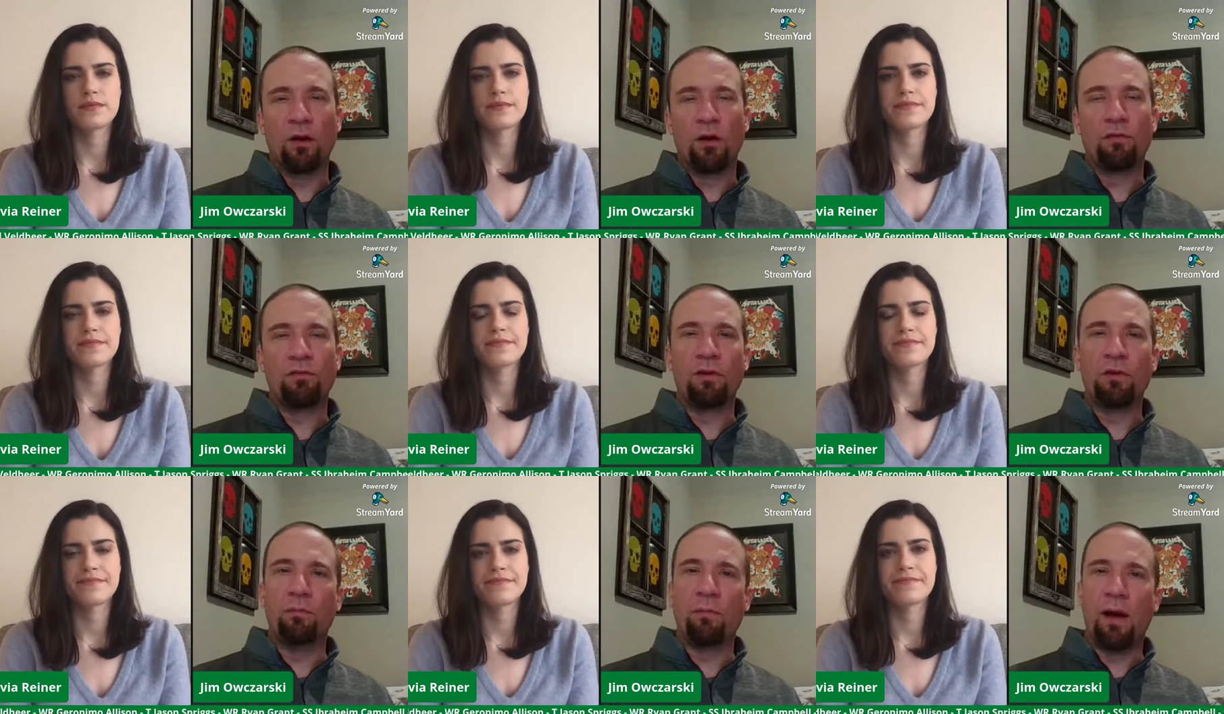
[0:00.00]

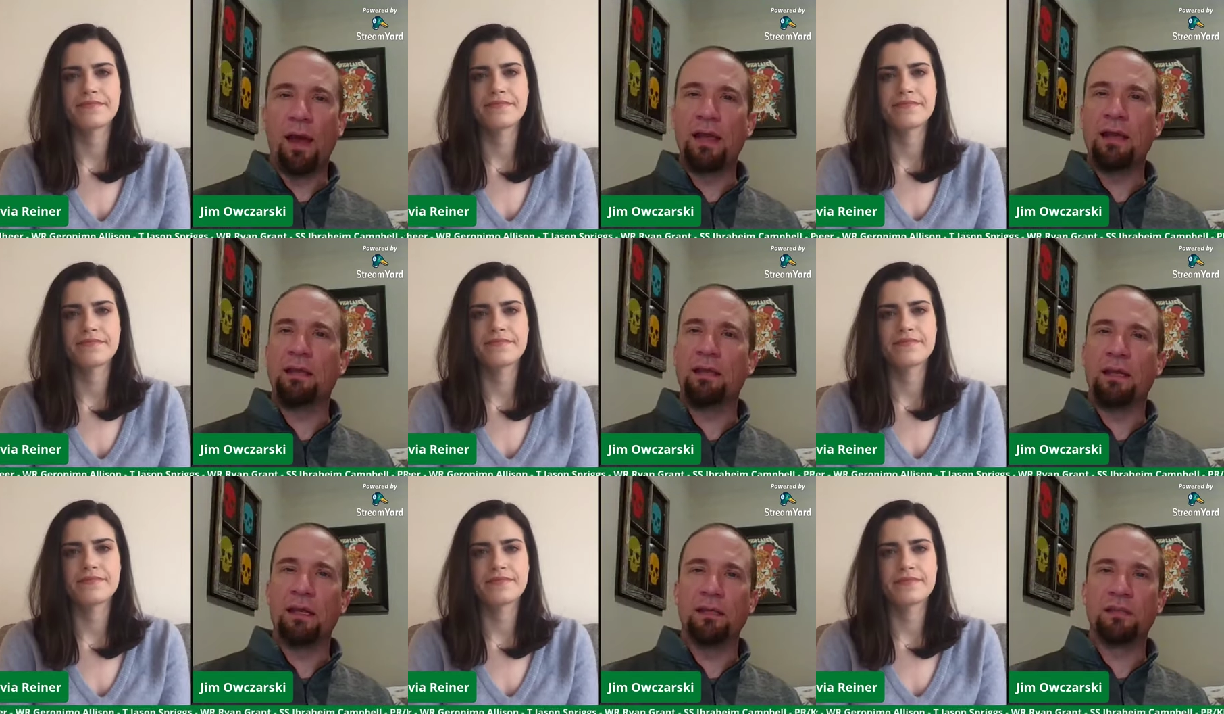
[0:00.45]
Speaker 1: Ervin
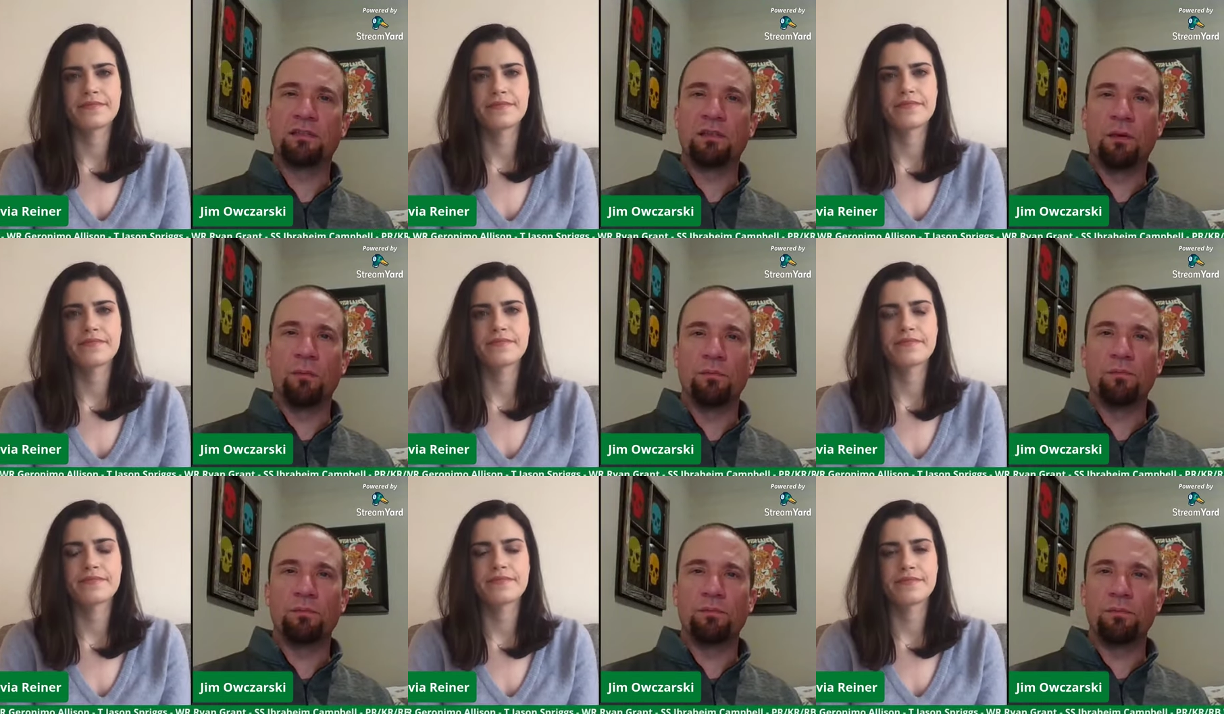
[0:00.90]
might get
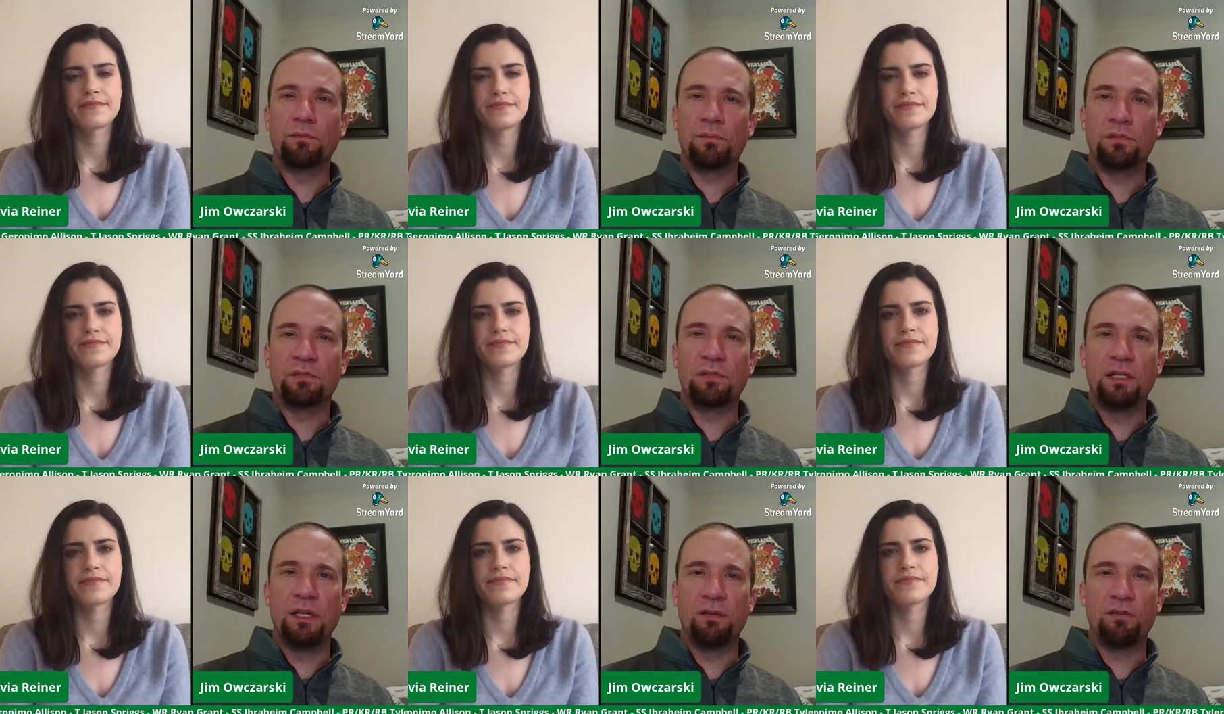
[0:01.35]
some
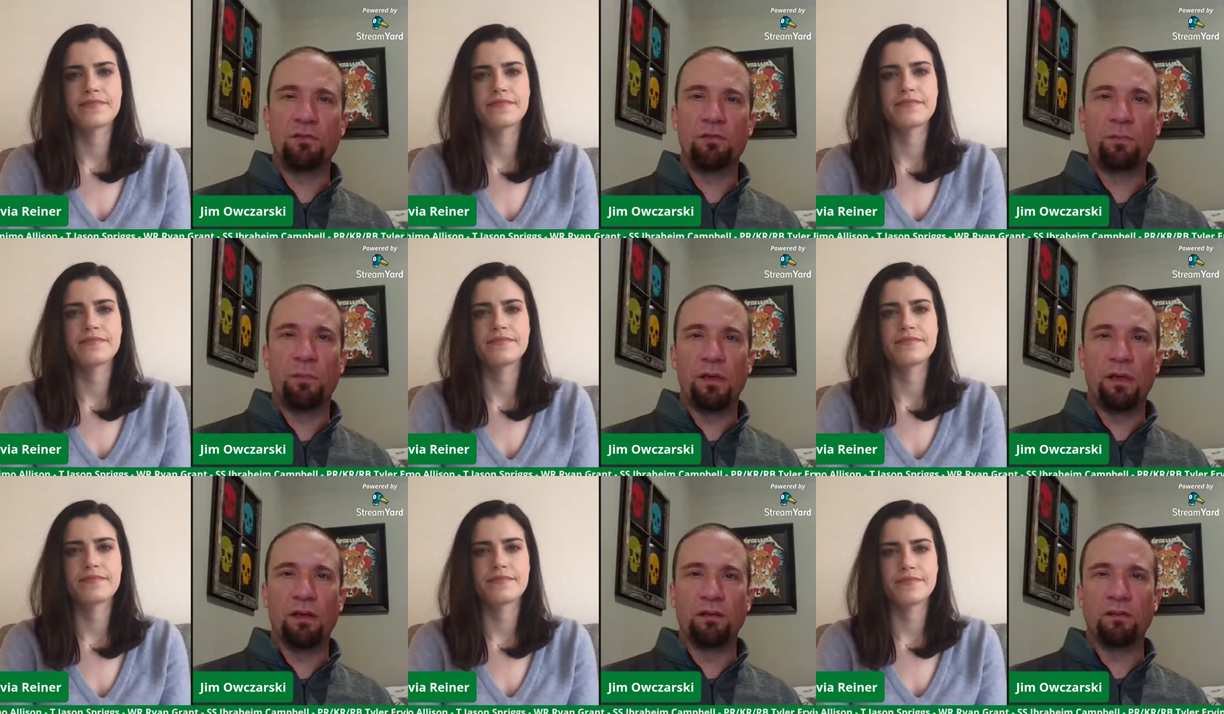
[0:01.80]
sniffs
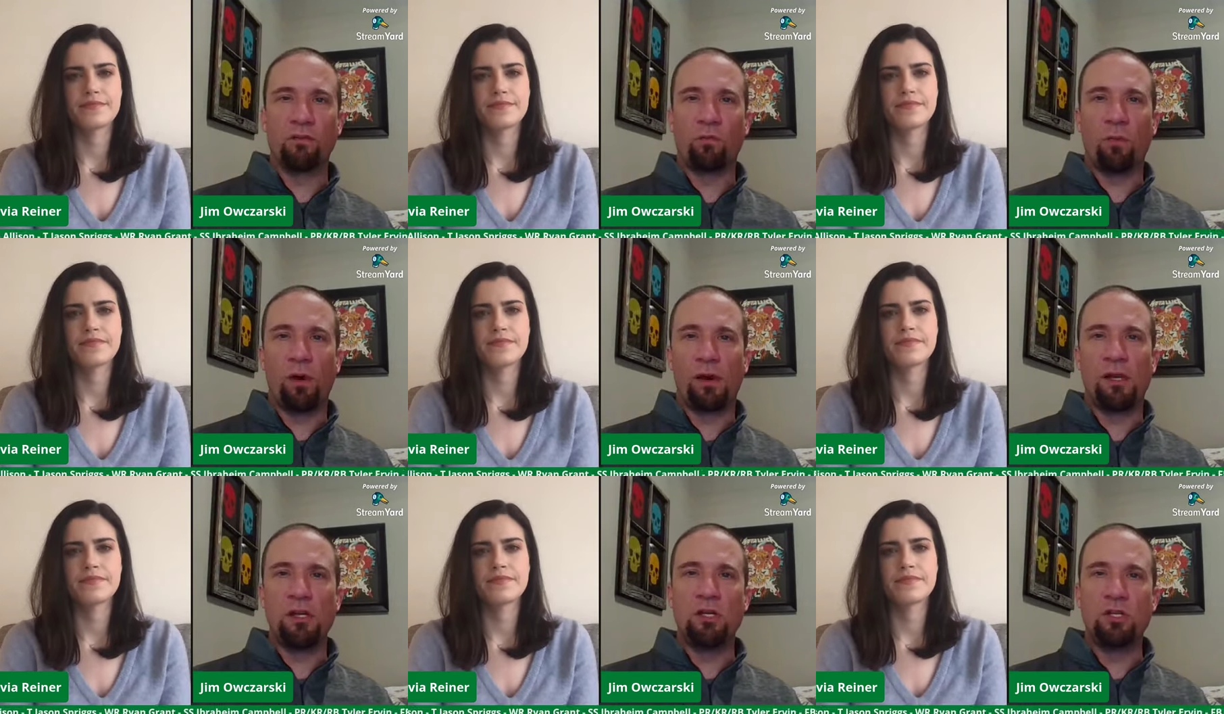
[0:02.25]
because of
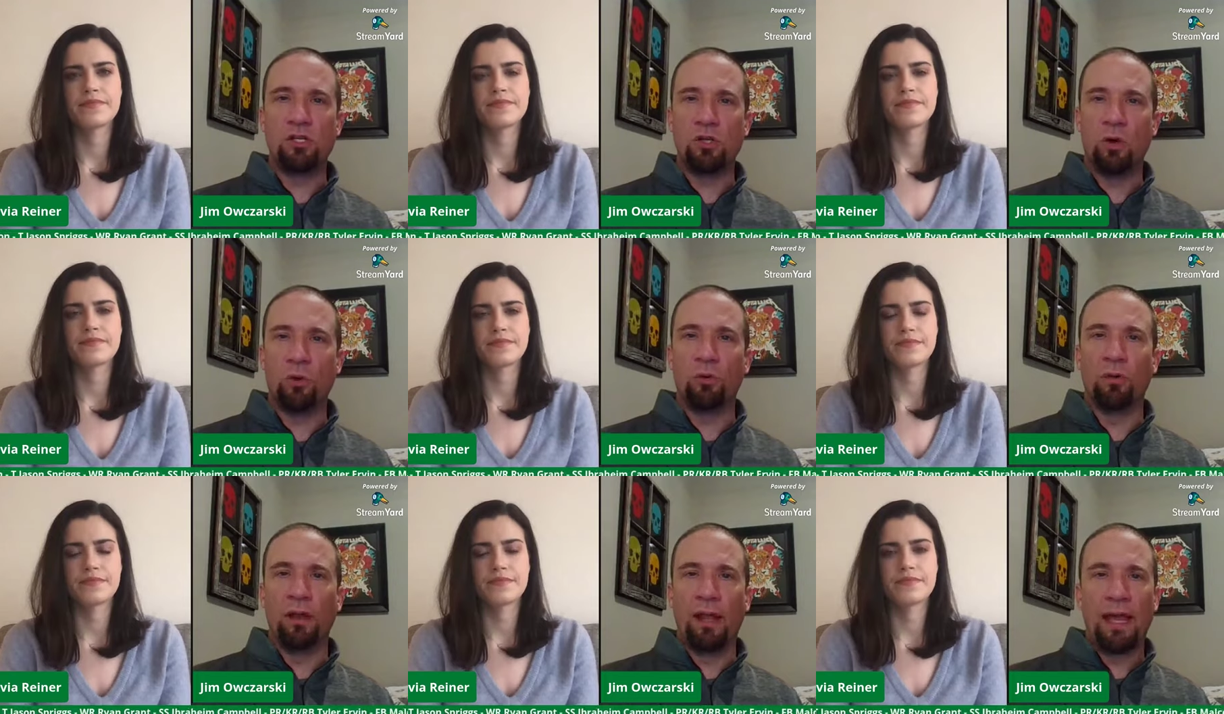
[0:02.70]
what he
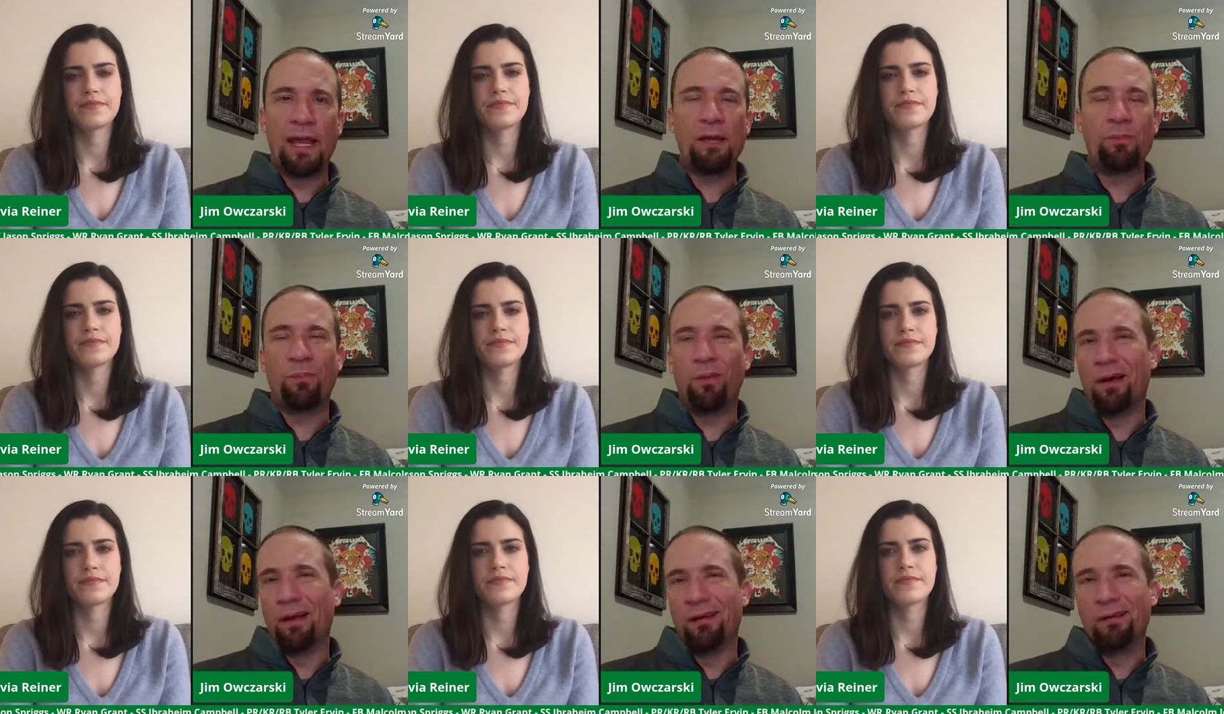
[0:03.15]
showed
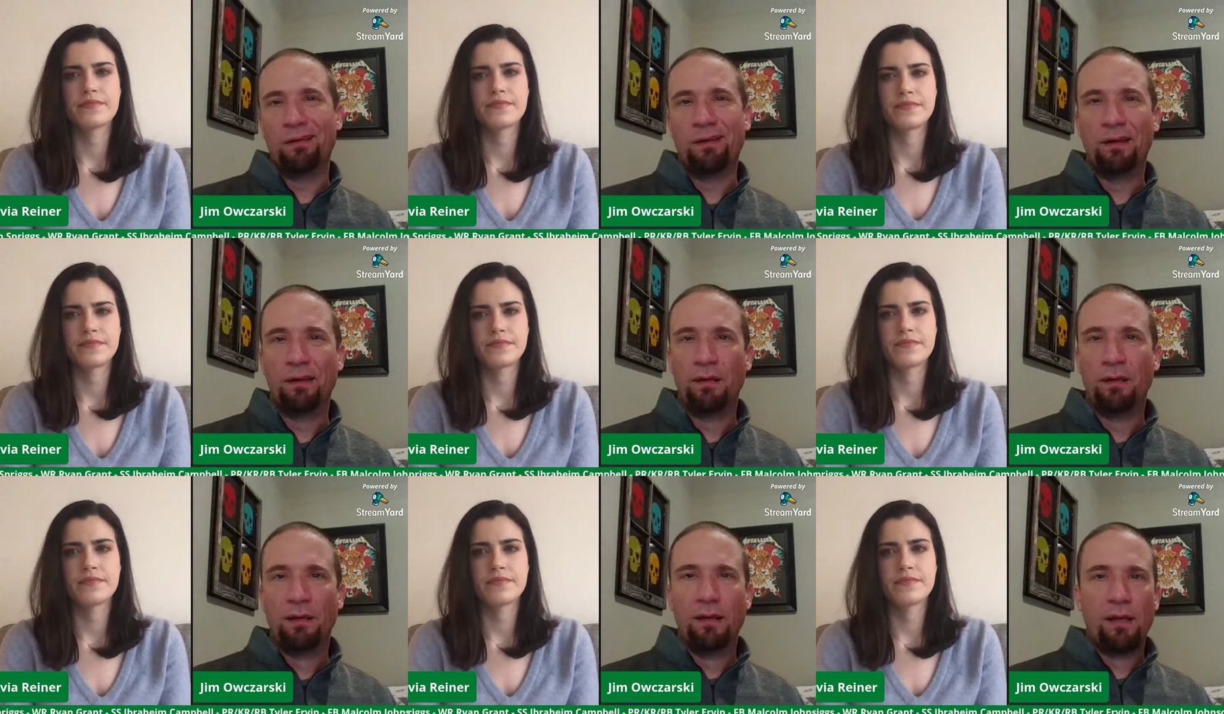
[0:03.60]
late, but
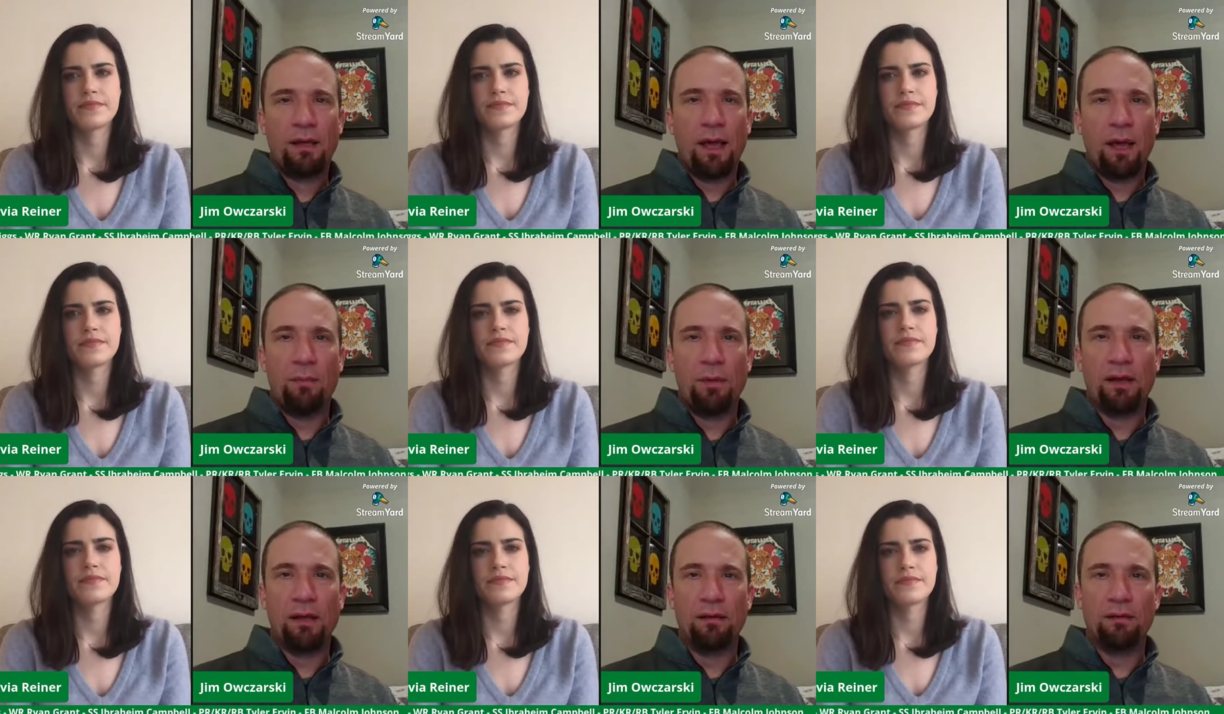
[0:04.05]

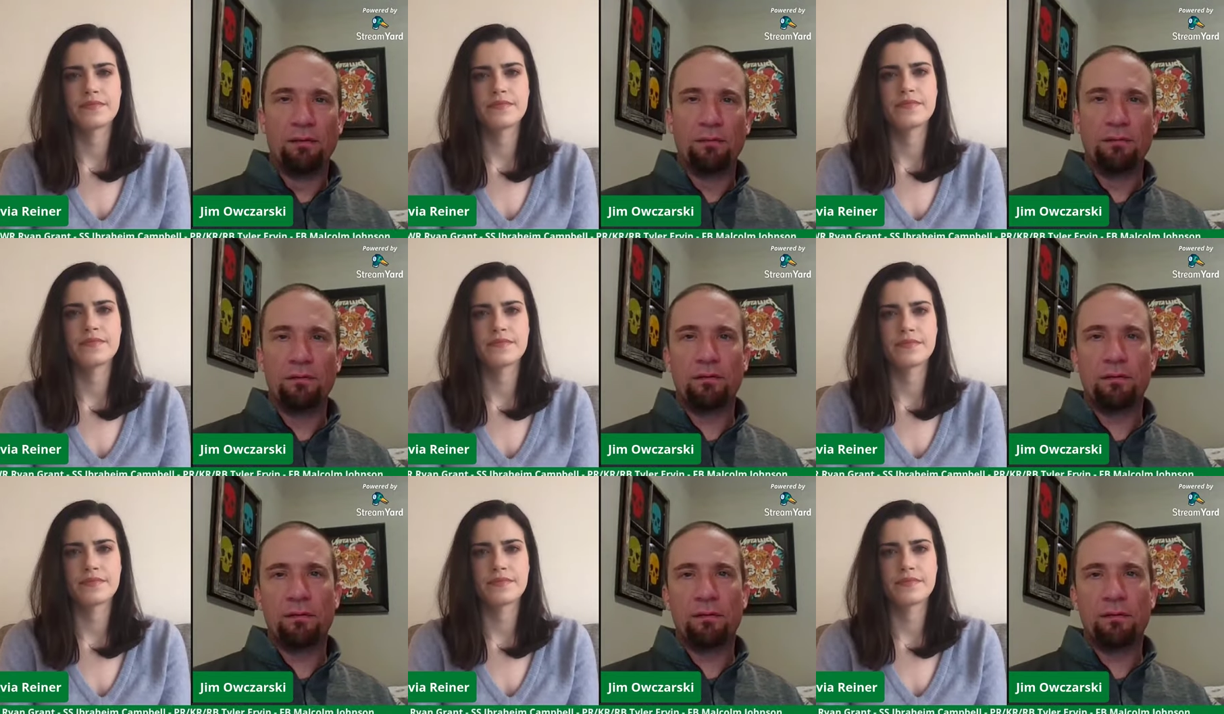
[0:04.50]
I mean,